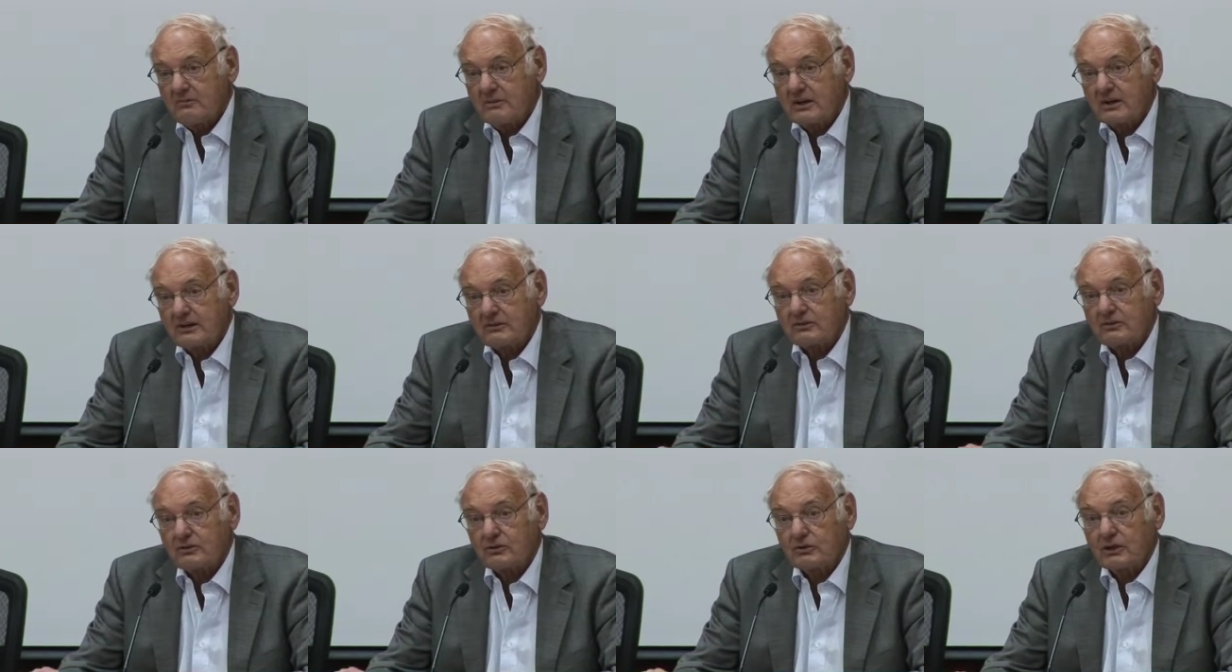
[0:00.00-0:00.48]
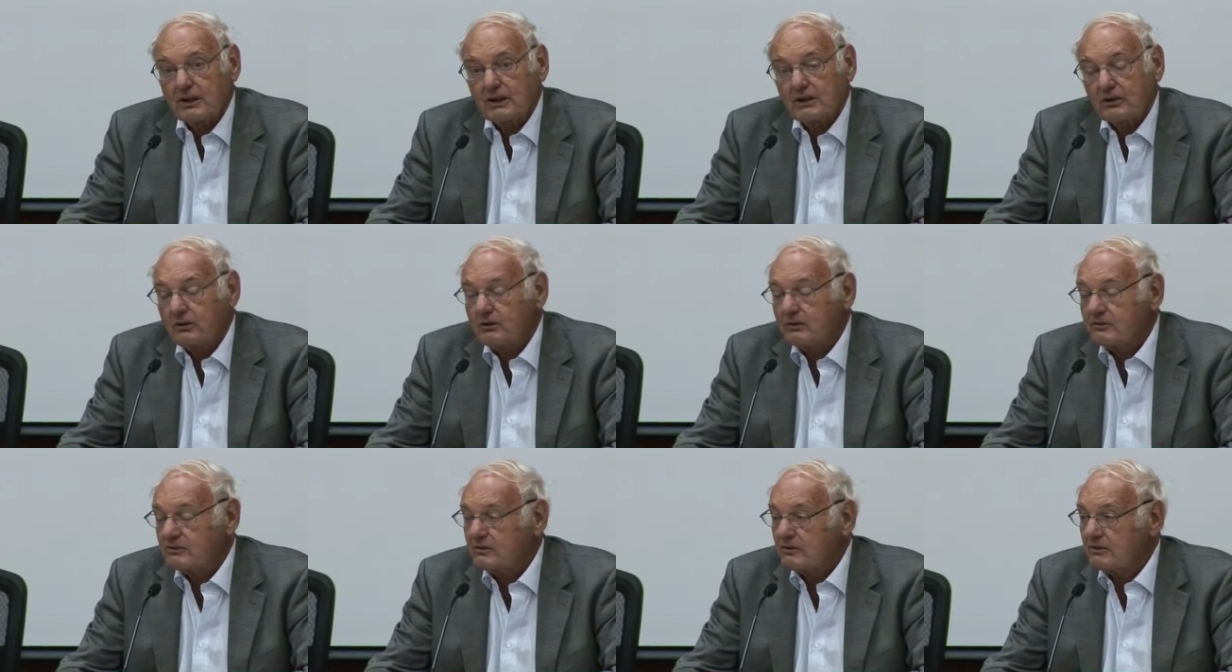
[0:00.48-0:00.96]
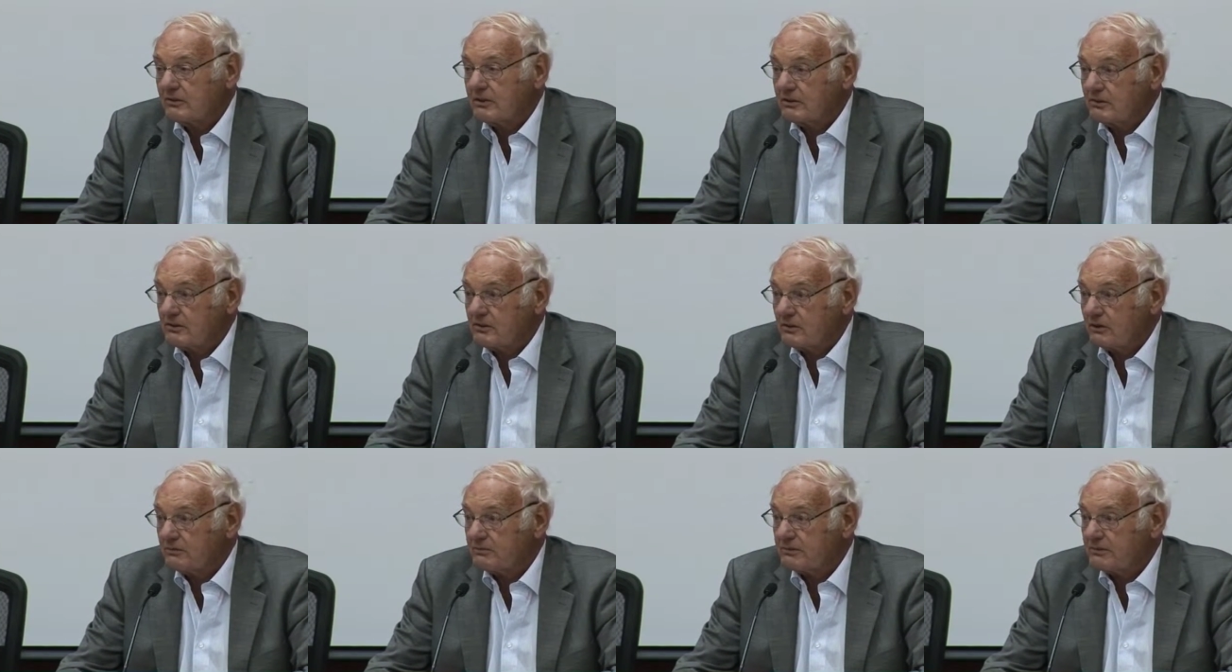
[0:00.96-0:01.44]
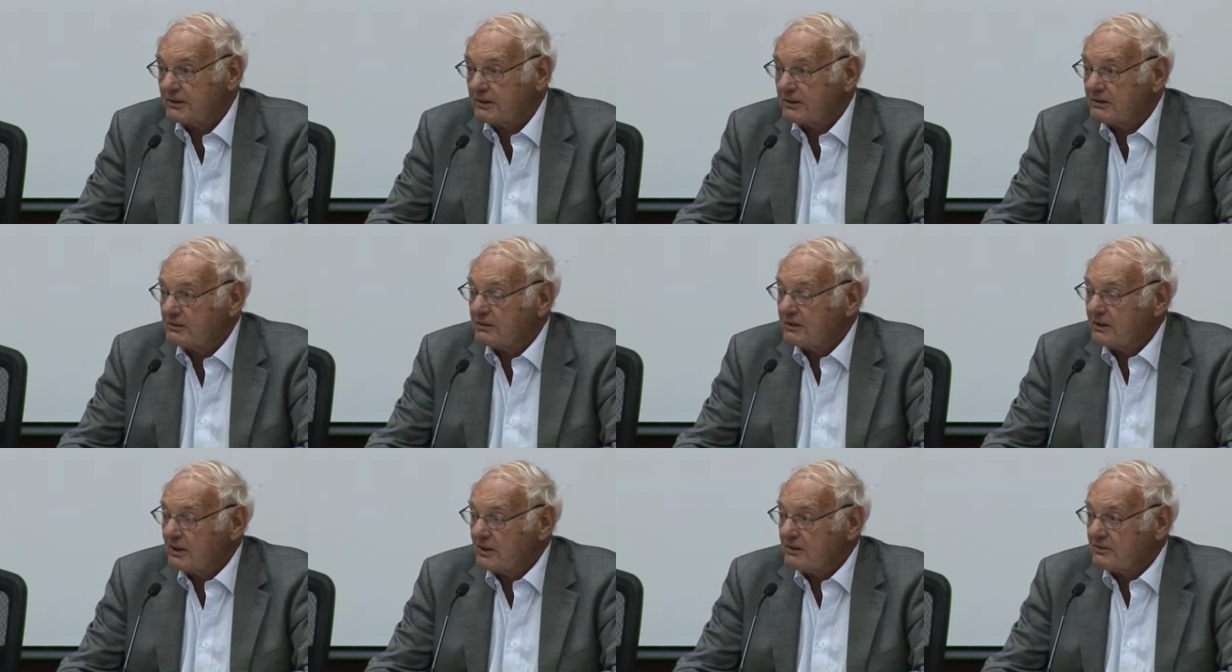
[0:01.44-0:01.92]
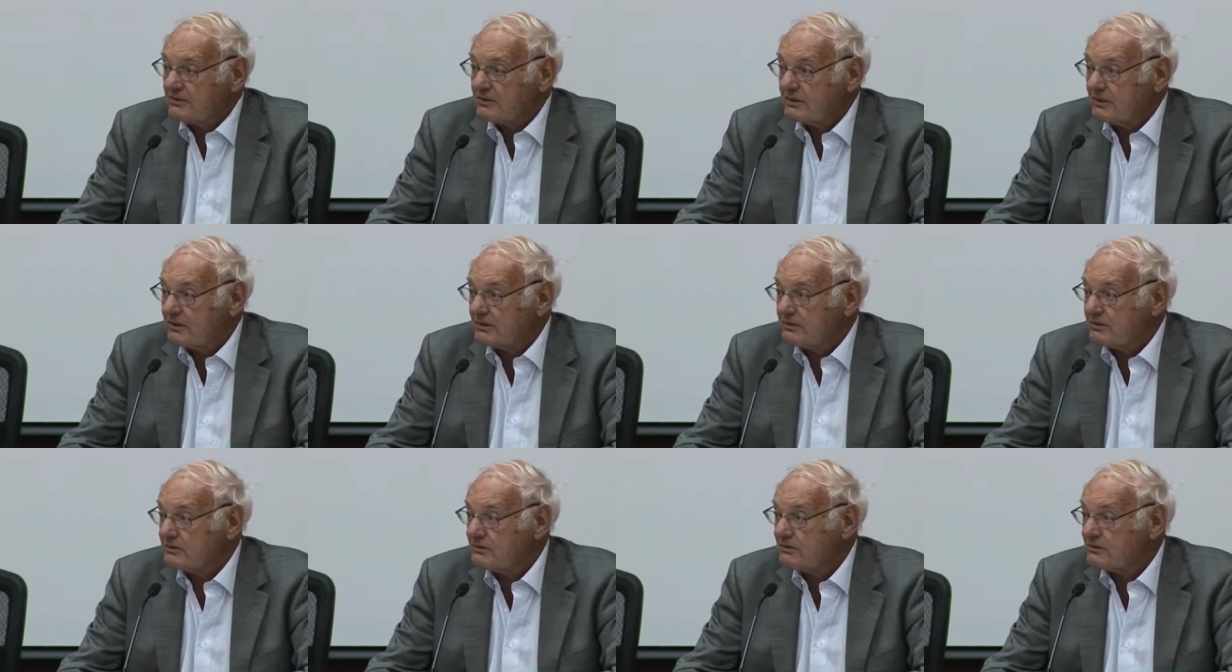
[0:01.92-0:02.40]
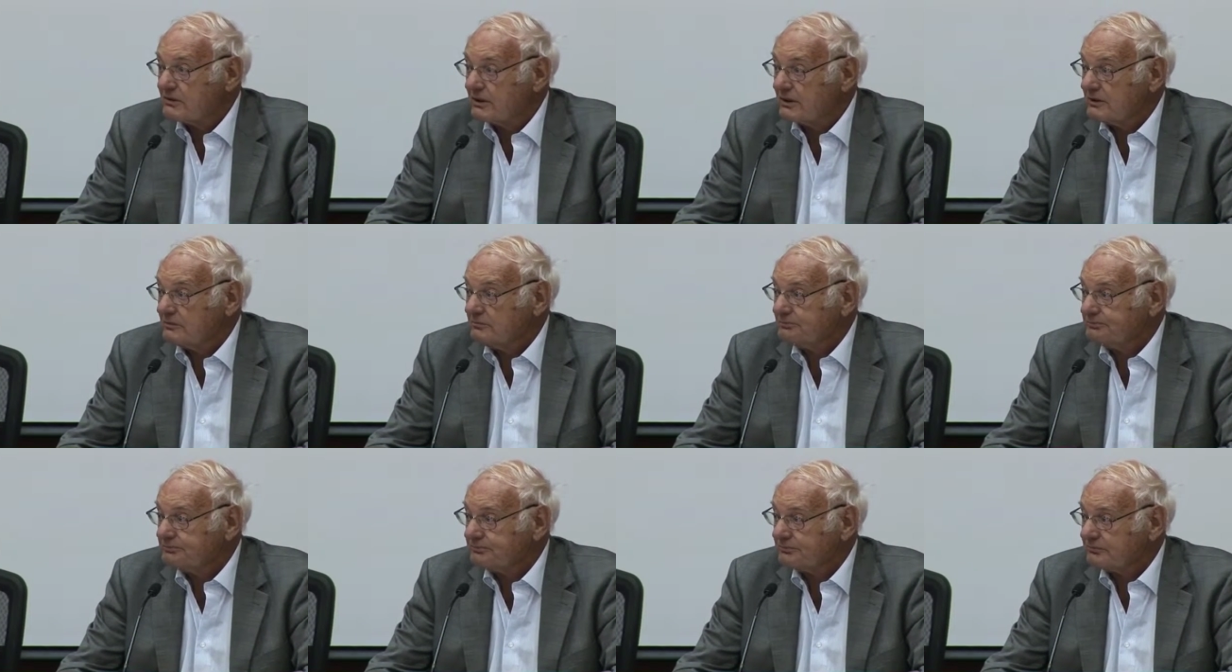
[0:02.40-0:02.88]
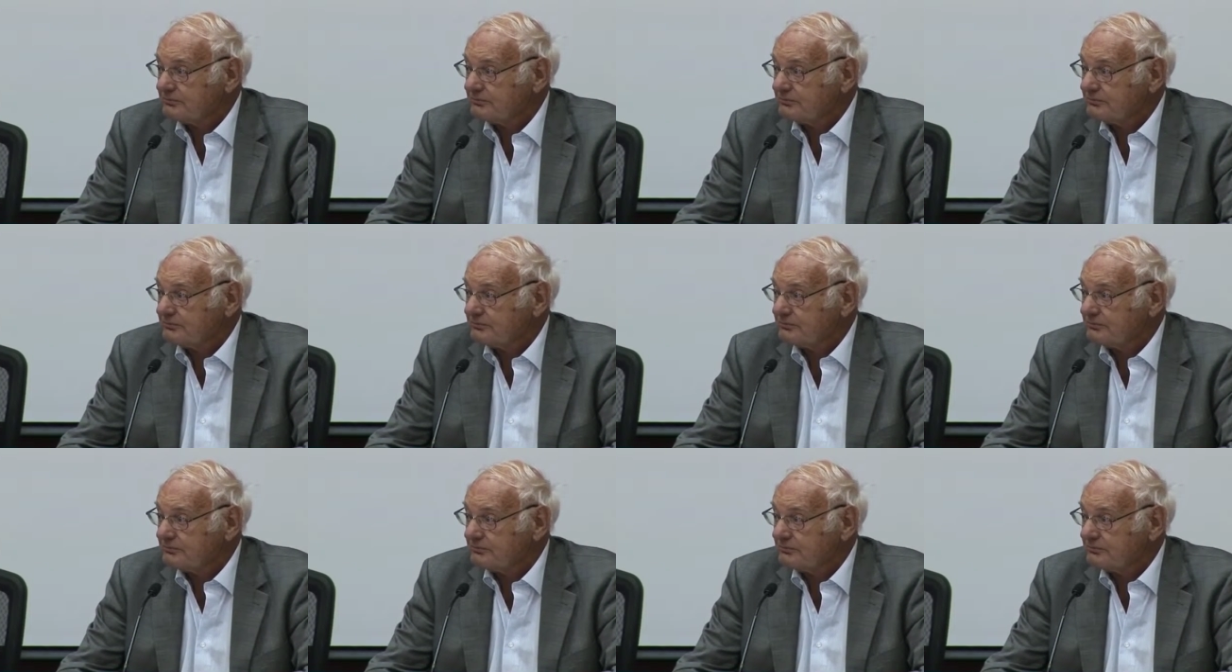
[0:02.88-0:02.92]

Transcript: but you can also interpret the history